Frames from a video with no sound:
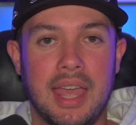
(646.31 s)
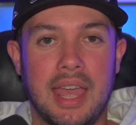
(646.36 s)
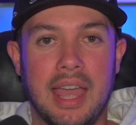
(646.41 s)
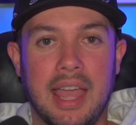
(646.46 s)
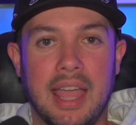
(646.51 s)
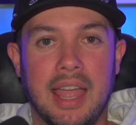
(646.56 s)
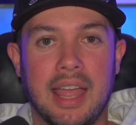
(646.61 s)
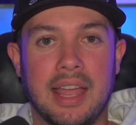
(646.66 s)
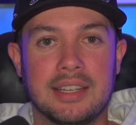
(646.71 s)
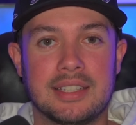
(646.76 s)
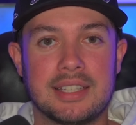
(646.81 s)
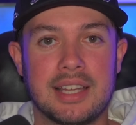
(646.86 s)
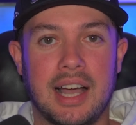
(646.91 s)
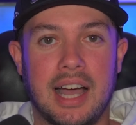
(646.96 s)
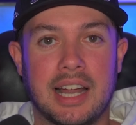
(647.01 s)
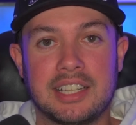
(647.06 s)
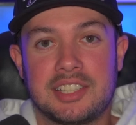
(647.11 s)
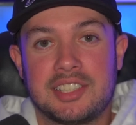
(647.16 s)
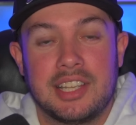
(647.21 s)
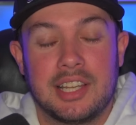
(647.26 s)
And
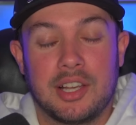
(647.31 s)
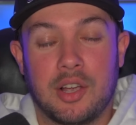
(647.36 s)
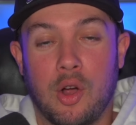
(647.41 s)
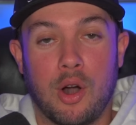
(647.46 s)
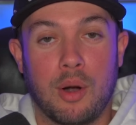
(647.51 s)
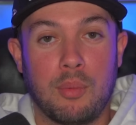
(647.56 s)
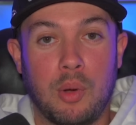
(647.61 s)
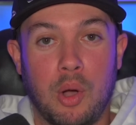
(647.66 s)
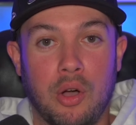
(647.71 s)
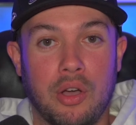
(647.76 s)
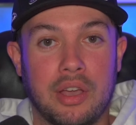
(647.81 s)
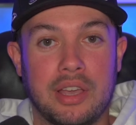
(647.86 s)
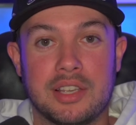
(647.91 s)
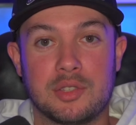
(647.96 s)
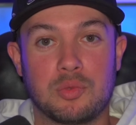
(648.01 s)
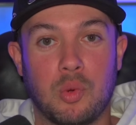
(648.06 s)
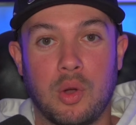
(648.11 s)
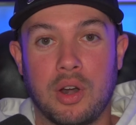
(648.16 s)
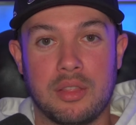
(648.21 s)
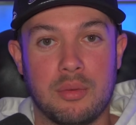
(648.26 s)
I just think Harbaugh
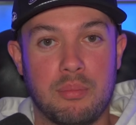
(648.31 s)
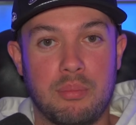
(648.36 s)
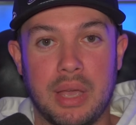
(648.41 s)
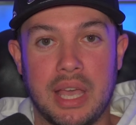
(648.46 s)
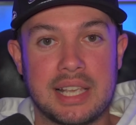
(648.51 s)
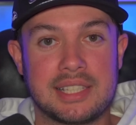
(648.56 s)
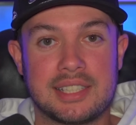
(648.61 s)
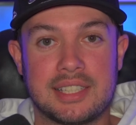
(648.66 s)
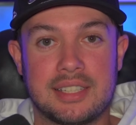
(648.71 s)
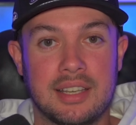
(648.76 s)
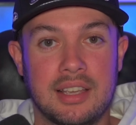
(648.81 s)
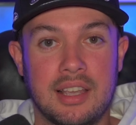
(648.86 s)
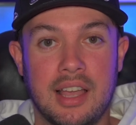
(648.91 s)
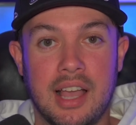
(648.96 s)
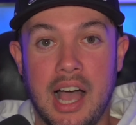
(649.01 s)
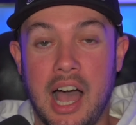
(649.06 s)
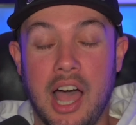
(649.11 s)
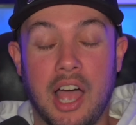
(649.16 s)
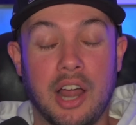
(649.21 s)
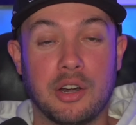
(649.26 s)
is one of the best
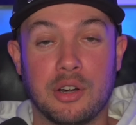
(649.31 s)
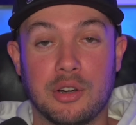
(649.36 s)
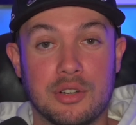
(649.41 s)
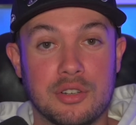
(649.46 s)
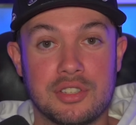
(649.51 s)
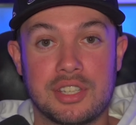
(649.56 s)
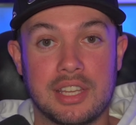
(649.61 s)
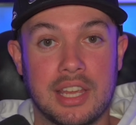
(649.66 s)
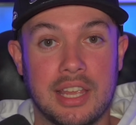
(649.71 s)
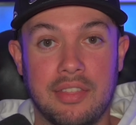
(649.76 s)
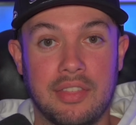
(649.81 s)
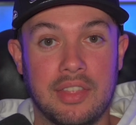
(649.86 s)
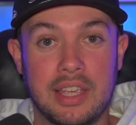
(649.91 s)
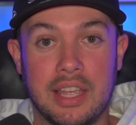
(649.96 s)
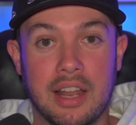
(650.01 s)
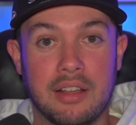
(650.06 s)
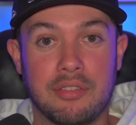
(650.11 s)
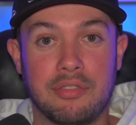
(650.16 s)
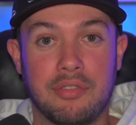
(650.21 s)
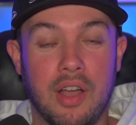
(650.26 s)
hires in the
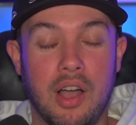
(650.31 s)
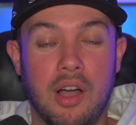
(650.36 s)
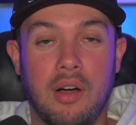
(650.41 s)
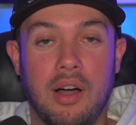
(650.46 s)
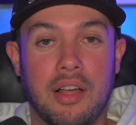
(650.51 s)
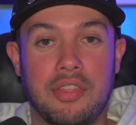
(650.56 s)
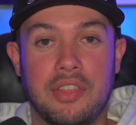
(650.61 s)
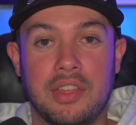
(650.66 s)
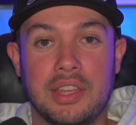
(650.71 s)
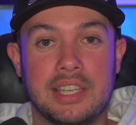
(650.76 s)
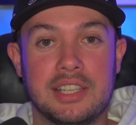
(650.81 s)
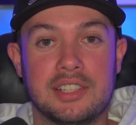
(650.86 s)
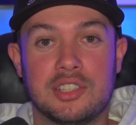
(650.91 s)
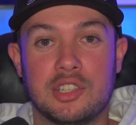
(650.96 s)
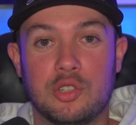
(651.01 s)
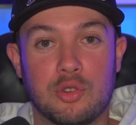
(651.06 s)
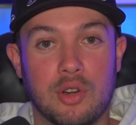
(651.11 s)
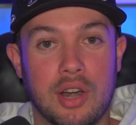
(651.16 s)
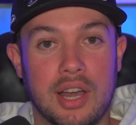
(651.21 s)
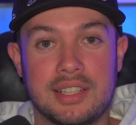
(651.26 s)
NFL. I think he's a
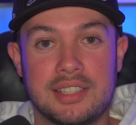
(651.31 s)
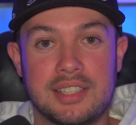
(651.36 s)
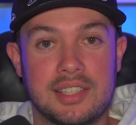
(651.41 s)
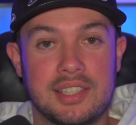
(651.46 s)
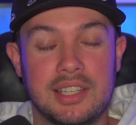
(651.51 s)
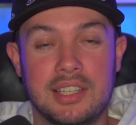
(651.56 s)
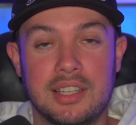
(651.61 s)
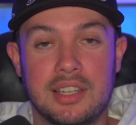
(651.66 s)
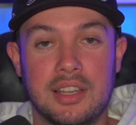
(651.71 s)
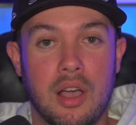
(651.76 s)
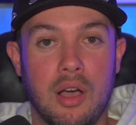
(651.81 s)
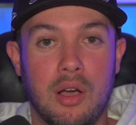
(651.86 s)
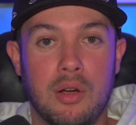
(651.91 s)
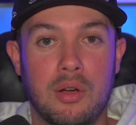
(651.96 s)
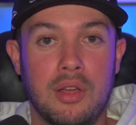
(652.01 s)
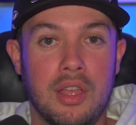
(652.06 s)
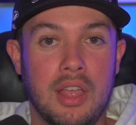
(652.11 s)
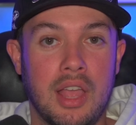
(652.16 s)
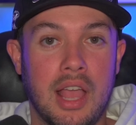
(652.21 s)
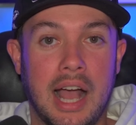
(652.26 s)
great
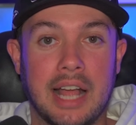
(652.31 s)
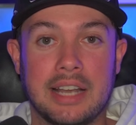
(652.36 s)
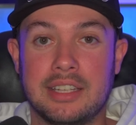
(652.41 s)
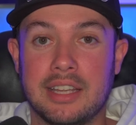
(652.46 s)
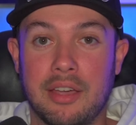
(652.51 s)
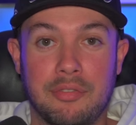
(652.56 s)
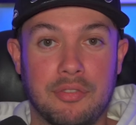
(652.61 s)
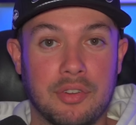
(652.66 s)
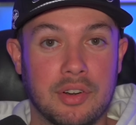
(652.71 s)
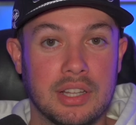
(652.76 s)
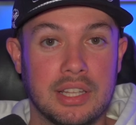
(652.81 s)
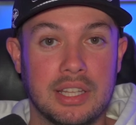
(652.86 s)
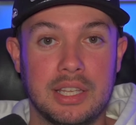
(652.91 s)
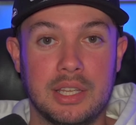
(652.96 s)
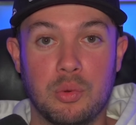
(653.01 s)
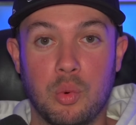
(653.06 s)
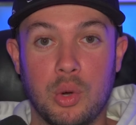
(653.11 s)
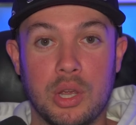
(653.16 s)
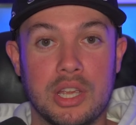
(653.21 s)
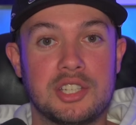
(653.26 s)
CEO. I
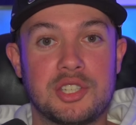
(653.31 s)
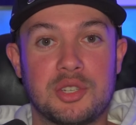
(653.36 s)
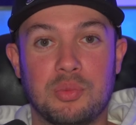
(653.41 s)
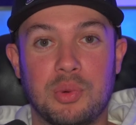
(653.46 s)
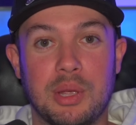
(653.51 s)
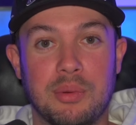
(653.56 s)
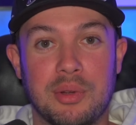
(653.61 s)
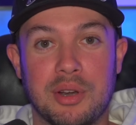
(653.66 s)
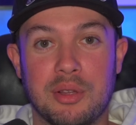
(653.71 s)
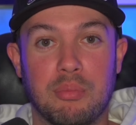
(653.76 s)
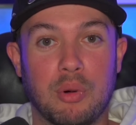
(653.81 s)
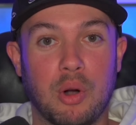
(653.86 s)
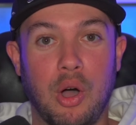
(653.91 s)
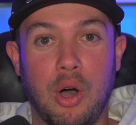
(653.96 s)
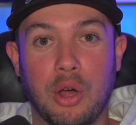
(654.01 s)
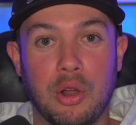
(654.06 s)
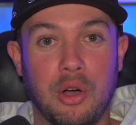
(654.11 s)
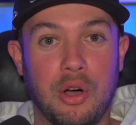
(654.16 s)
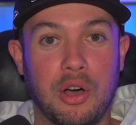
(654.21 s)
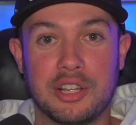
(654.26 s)
definitely wish we would have
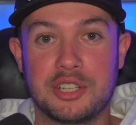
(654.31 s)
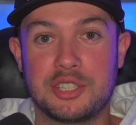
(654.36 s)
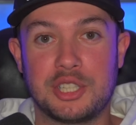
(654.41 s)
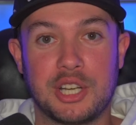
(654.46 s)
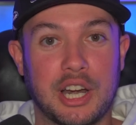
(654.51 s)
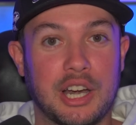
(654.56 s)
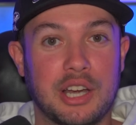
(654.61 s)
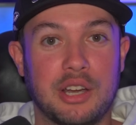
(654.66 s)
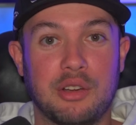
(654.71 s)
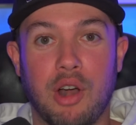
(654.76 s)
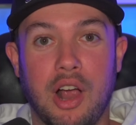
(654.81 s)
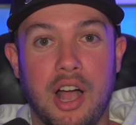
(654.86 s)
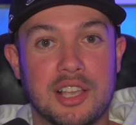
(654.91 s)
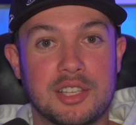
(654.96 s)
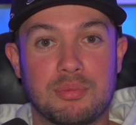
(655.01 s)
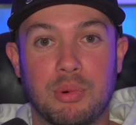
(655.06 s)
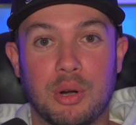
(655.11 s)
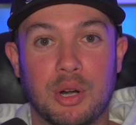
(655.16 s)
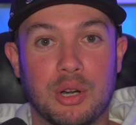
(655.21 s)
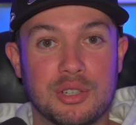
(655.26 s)
brought on a Jerry
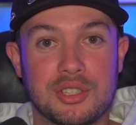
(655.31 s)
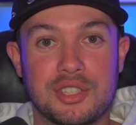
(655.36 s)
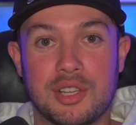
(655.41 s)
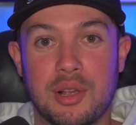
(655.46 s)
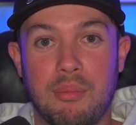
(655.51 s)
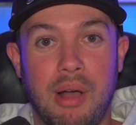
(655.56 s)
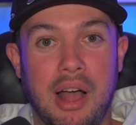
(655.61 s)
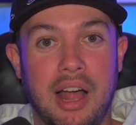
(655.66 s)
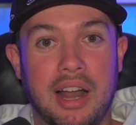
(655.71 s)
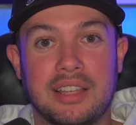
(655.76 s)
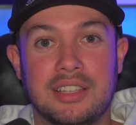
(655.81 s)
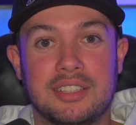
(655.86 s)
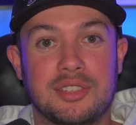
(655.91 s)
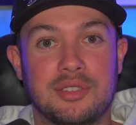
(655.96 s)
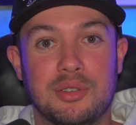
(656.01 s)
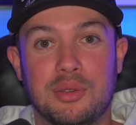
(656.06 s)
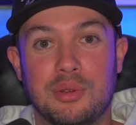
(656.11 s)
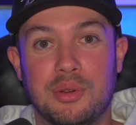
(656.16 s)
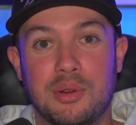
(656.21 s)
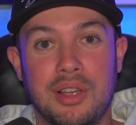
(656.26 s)
Rosberg or somebody
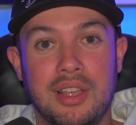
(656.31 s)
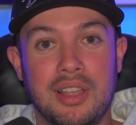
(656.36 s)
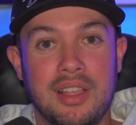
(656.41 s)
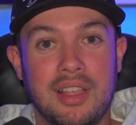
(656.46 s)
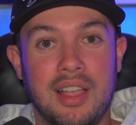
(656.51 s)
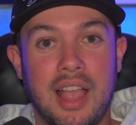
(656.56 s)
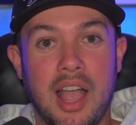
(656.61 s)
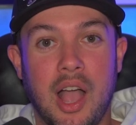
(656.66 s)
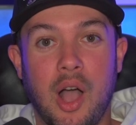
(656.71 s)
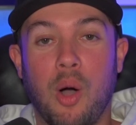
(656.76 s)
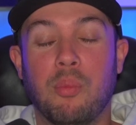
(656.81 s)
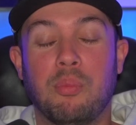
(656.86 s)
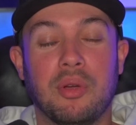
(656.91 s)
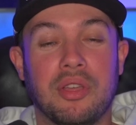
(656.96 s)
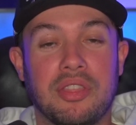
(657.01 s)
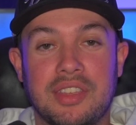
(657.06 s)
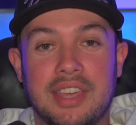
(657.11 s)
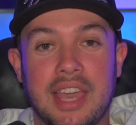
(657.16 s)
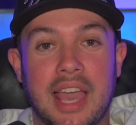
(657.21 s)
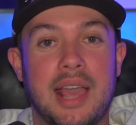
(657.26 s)
to help
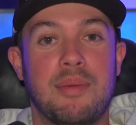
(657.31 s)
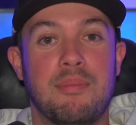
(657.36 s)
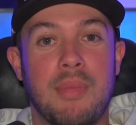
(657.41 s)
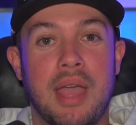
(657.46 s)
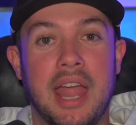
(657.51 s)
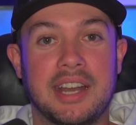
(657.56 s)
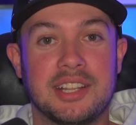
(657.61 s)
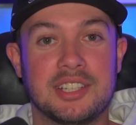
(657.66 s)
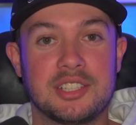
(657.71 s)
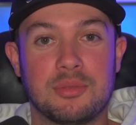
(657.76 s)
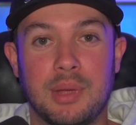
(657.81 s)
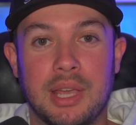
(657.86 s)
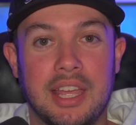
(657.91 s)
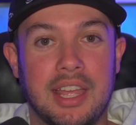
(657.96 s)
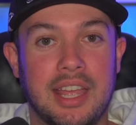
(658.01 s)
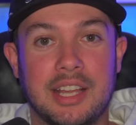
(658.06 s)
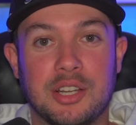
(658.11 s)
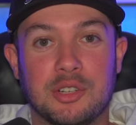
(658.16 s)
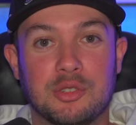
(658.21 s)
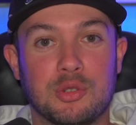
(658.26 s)
with game
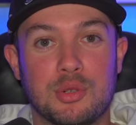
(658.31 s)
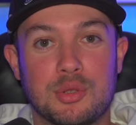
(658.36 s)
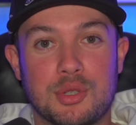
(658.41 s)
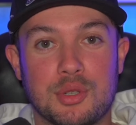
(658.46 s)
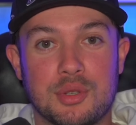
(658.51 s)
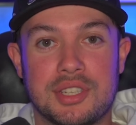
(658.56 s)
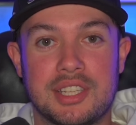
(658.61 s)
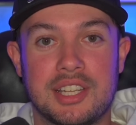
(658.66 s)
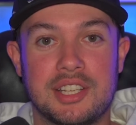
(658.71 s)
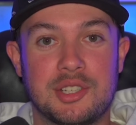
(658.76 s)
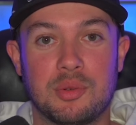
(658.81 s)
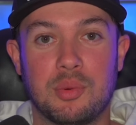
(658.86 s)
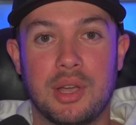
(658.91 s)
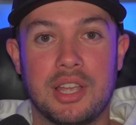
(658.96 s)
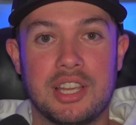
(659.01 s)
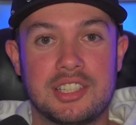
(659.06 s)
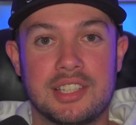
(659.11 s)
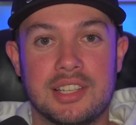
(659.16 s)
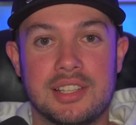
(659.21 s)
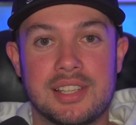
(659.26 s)
management in crucial
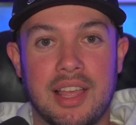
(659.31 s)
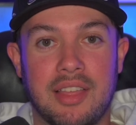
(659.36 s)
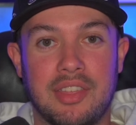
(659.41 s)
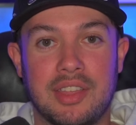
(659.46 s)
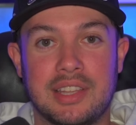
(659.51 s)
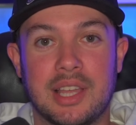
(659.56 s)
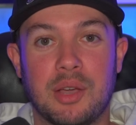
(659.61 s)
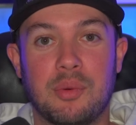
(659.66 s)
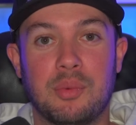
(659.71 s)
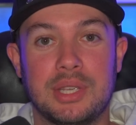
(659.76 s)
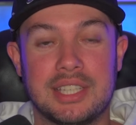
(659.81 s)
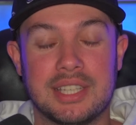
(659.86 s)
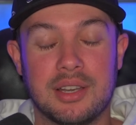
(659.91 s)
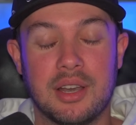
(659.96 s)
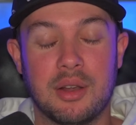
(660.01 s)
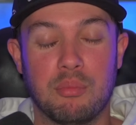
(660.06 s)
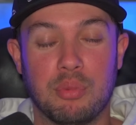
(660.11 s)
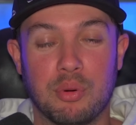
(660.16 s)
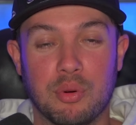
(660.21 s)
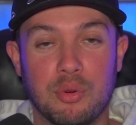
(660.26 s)
situations. I think that we can
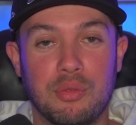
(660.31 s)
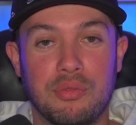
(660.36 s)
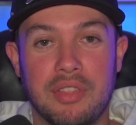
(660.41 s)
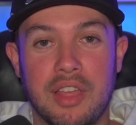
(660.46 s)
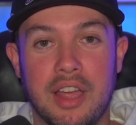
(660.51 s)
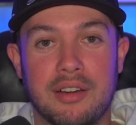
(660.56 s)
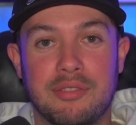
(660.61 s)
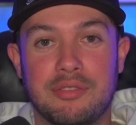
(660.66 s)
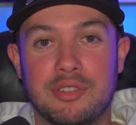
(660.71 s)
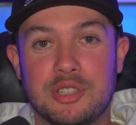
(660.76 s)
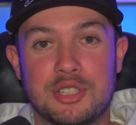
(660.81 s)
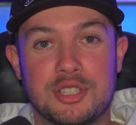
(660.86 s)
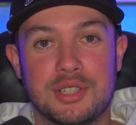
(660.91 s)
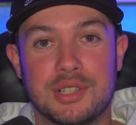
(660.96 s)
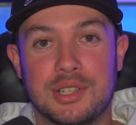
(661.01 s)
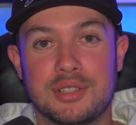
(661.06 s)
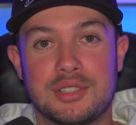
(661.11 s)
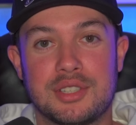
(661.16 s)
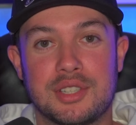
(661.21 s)
improve there for sure.